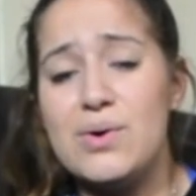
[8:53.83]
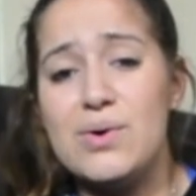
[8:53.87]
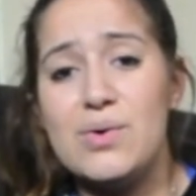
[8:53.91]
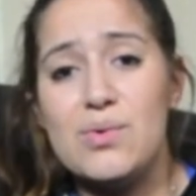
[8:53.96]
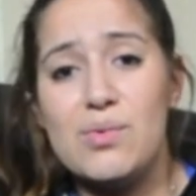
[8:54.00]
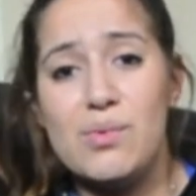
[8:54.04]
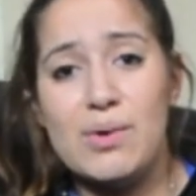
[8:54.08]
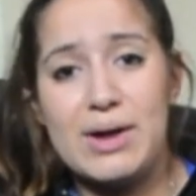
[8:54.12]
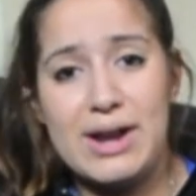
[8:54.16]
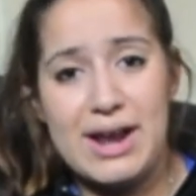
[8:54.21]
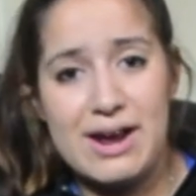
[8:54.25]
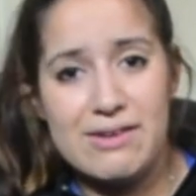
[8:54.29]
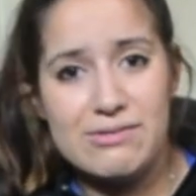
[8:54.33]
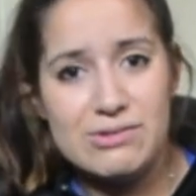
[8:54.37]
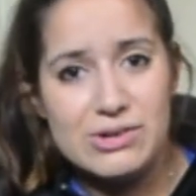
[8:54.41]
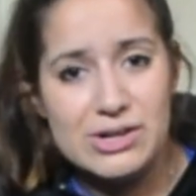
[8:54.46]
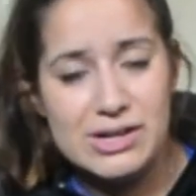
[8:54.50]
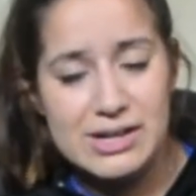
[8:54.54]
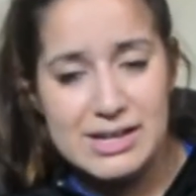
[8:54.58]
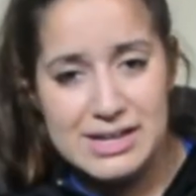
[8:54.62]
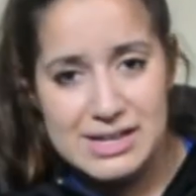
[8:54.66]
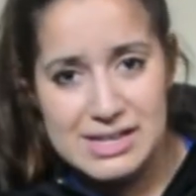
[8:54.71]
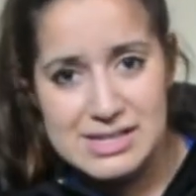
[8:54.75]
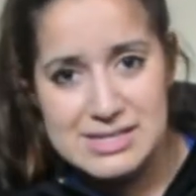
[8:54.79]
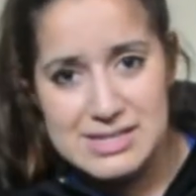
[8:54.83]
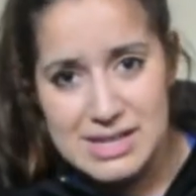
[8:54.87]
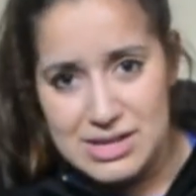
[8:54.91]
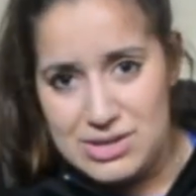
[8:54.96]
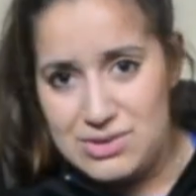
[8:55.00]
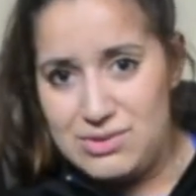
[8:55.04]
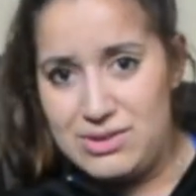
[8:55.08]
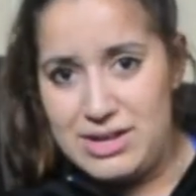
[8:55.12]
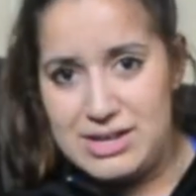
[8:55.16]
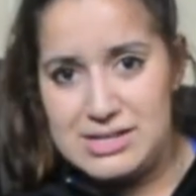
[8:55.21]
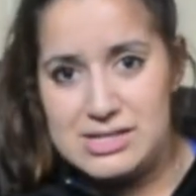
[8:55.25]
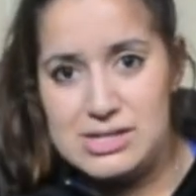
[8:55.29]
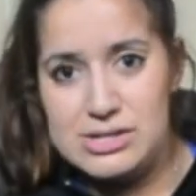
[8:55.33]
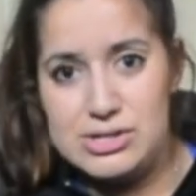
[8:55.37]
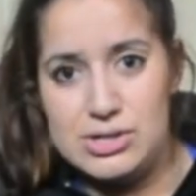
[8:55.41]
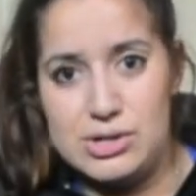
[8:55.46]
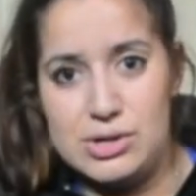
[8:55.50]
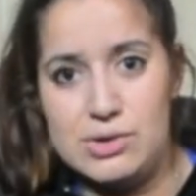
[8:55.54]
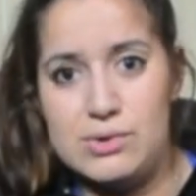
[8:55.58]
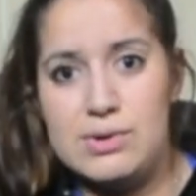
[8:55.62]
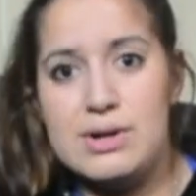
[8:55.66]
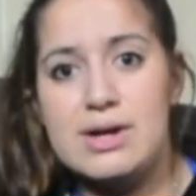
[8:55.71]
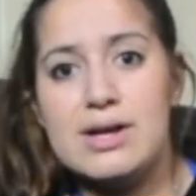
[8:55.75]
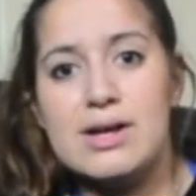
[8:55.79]
Whatever it is that you like to
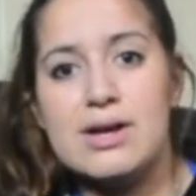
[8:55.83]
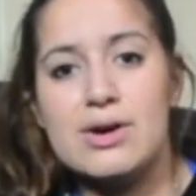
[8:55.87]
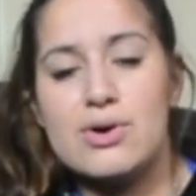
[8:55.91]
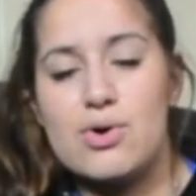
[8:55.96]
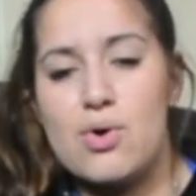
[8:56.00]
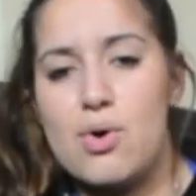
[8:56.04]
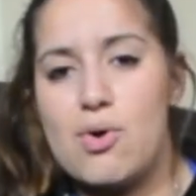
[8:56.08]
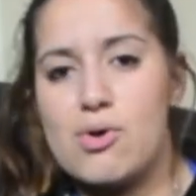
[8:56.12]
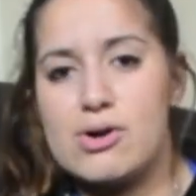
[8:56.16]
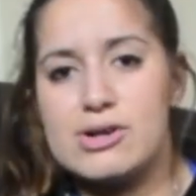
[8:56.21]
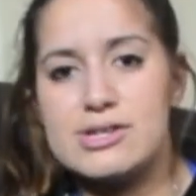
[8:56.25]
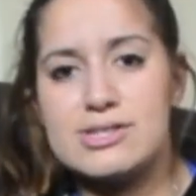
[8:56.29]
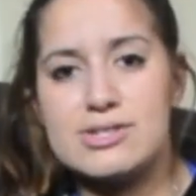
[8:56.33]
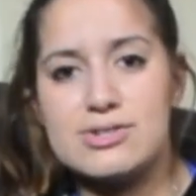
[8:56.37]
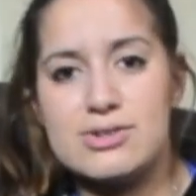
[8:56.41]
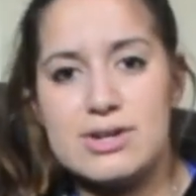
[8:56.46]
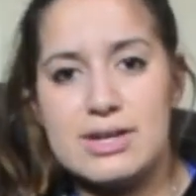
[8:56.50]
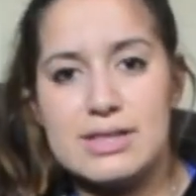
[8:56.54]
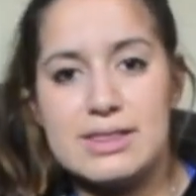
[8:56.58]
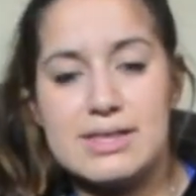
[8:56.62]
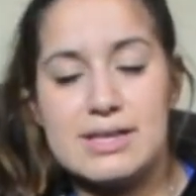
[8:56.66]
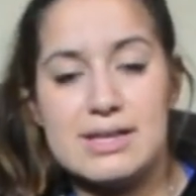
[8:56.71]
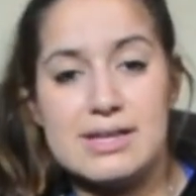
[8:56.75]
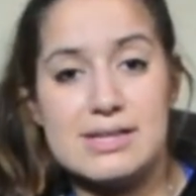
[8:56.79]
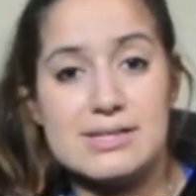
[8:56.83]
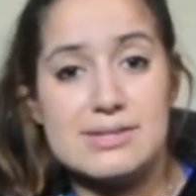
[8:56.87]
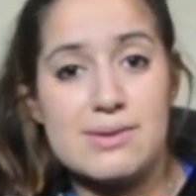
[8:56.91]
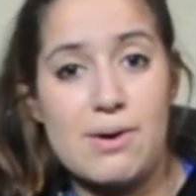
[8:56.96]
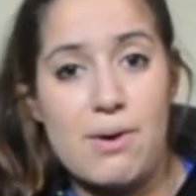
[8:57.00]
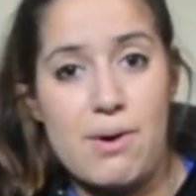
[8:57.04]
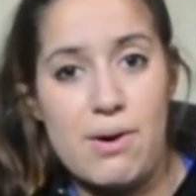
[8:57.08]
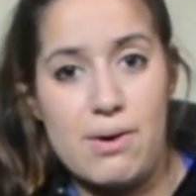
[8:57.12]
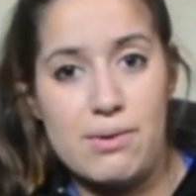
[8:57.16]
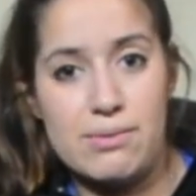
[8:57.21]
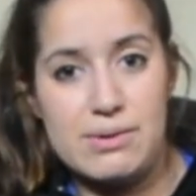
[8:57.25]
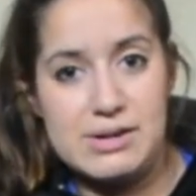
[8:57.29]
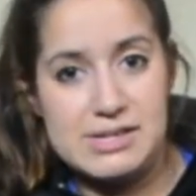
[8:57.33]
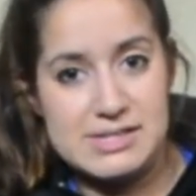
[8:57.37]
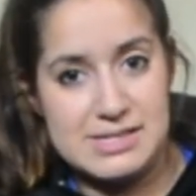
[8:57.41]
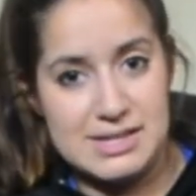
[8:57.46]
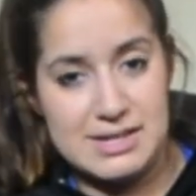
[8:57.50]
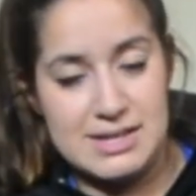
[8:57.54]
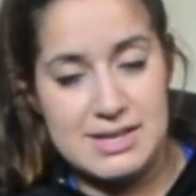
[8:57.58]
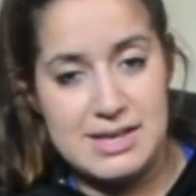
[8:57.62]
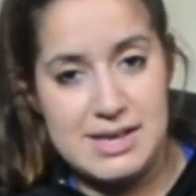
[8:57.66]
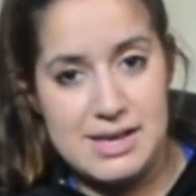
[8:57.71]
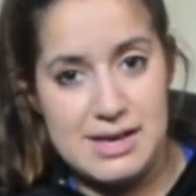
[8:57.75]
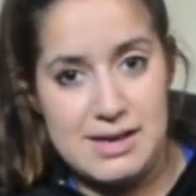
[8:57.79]
do, core strength is always a
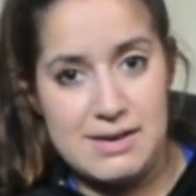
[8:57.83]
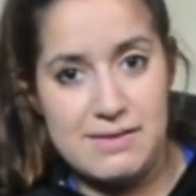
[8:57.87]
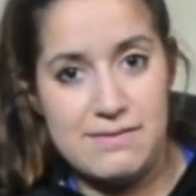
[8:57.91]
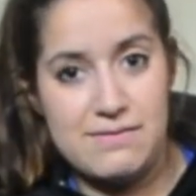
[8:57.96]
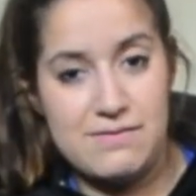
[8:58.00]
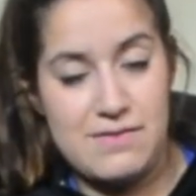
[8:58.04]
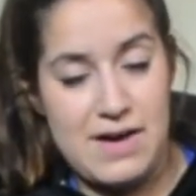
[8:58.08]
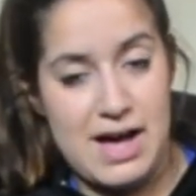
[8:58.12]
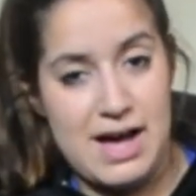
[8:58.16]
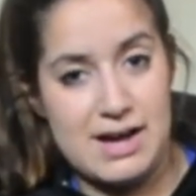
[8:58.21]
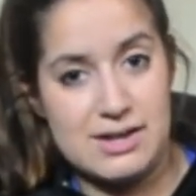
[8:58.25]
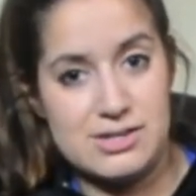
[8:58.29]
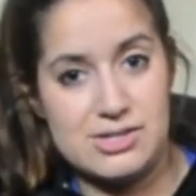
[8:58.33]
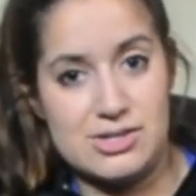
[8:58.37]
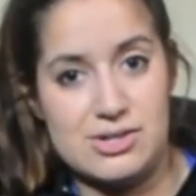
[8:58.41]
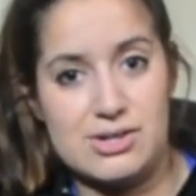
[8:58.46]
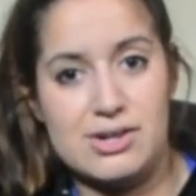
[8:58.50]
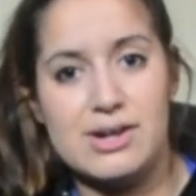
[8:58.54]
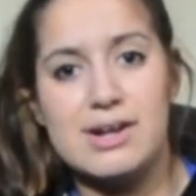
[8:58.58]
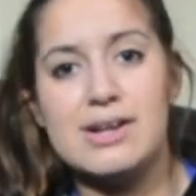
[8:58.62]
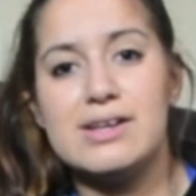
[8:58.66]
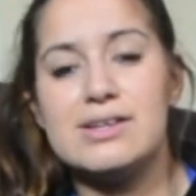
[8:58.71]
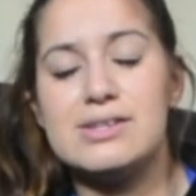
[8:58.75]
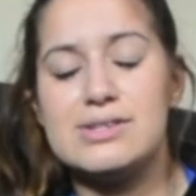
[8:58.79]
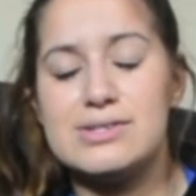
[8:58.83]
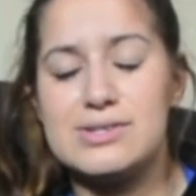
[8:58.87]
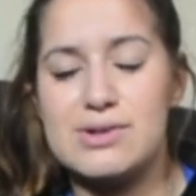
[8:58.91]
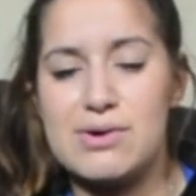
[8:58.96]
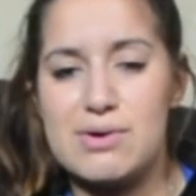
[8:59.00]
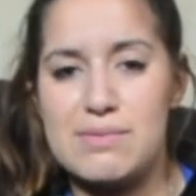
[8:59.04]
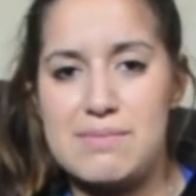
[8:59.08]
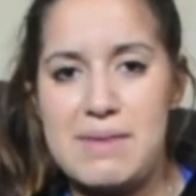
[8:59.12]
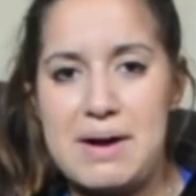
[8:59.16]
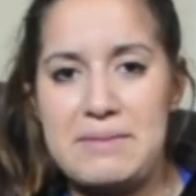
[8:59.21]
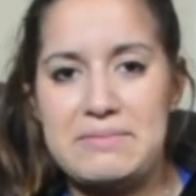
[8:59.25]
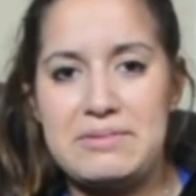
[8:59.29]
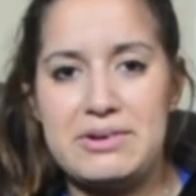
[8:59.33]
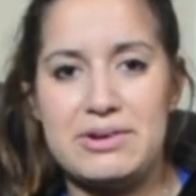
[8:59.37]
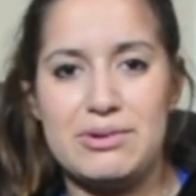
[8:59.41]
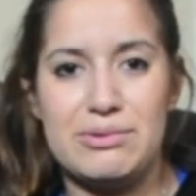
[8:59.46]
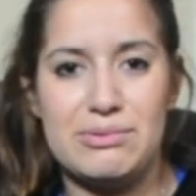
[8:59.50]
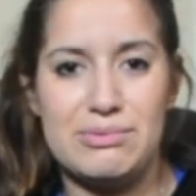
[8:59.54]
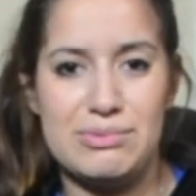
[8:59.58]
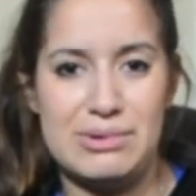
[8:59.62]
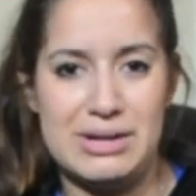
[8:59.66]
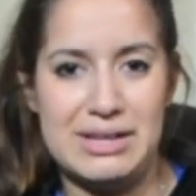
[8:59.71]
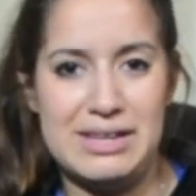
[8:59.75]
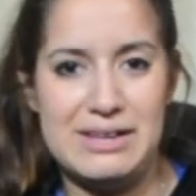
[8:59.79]
key factor. So remember to
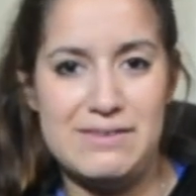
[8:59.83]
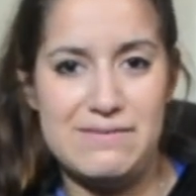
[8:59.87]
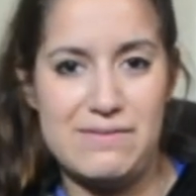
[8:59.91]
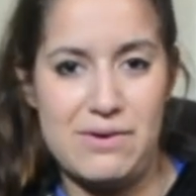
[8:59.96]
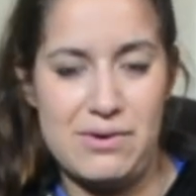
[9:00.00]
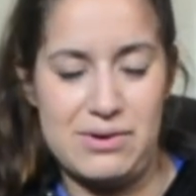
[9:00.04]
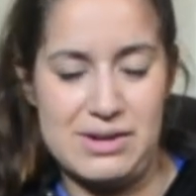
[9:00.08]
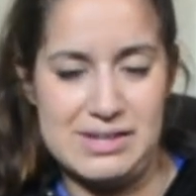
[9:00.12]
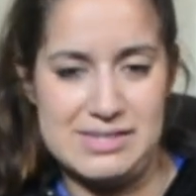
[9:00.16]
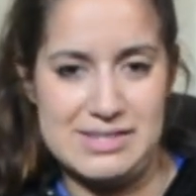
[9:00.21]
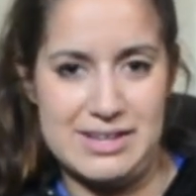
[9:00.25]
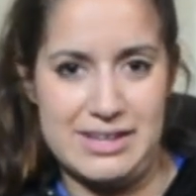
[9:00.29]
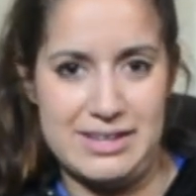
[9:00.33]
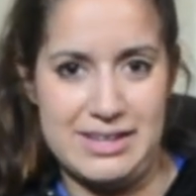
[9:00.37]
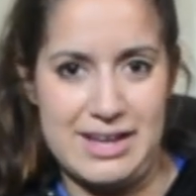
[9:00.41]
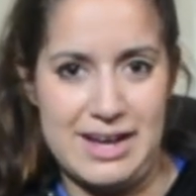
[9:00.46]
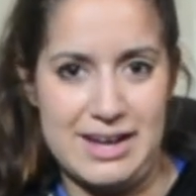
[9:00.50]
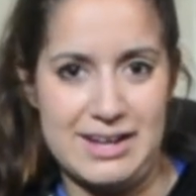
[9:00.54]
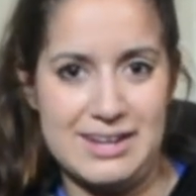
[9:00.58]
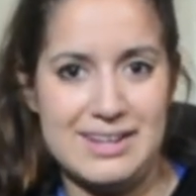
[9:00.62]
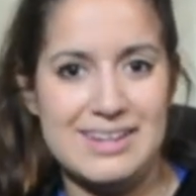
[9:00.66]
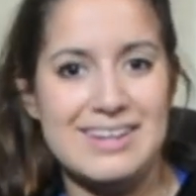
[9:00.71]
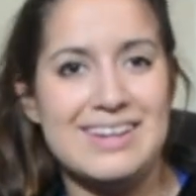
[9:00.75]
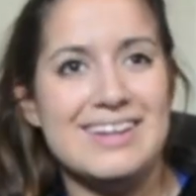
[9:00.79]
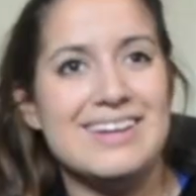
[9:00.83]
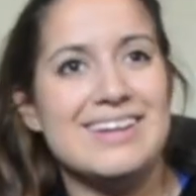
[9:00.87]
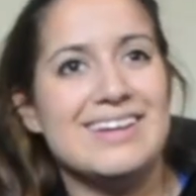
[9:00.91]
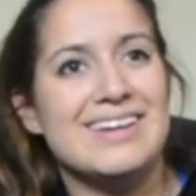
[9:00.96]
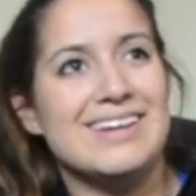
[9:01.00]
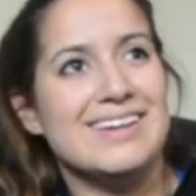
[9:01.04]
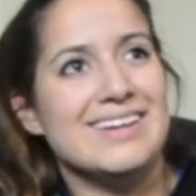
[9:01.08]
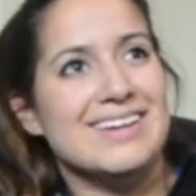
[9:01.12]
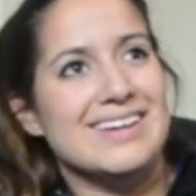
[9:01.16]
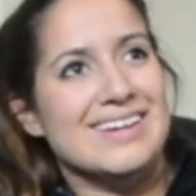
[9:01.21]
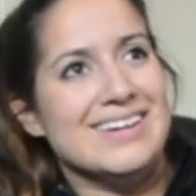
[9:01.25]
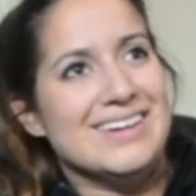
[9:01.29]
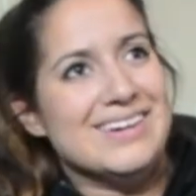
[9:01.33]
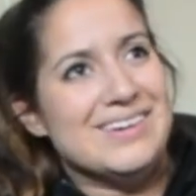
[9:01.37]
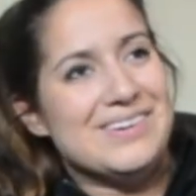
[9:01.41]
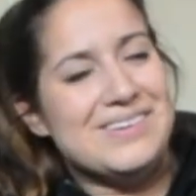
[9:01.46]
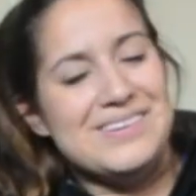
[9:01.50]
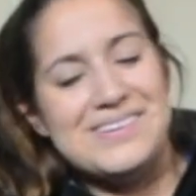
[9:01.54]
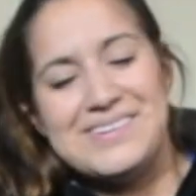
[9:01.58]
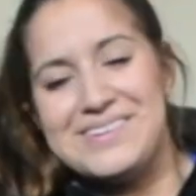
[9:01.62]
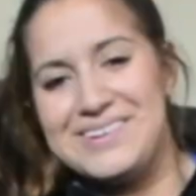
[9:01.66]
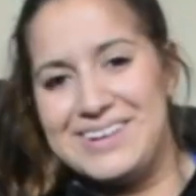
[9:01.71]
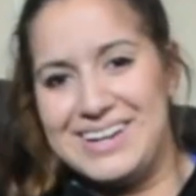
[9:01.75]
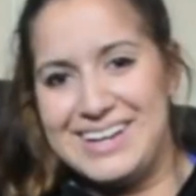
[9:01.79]
really focus on that.
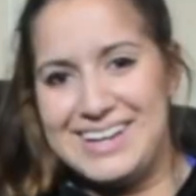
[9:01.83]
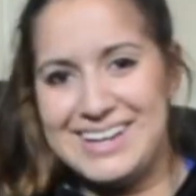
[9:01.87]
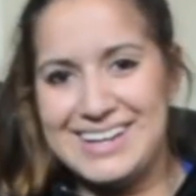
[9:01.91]
Whew.